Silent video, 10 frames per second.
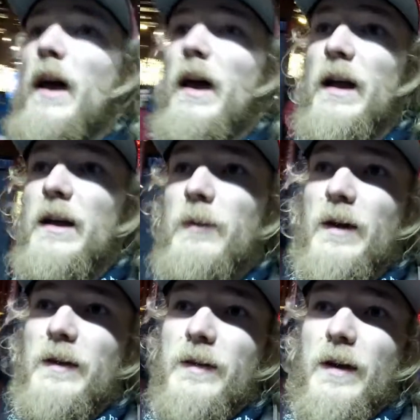
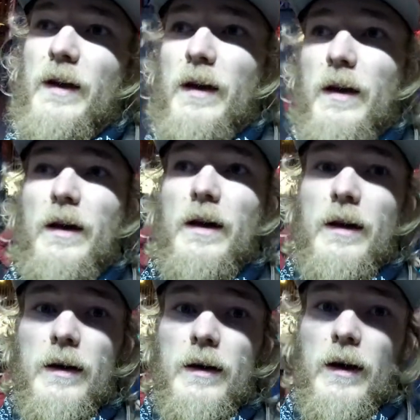Anyways,
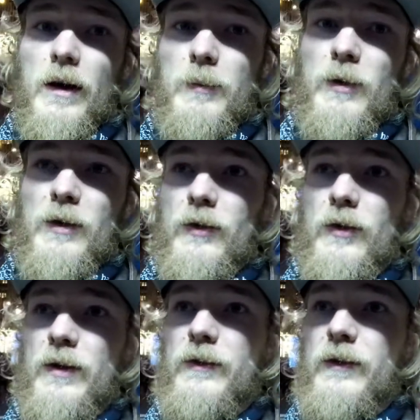I hope you
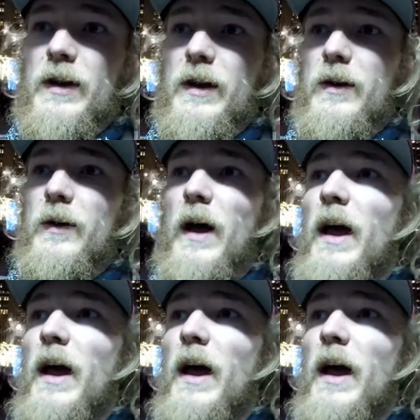enjoyed this video.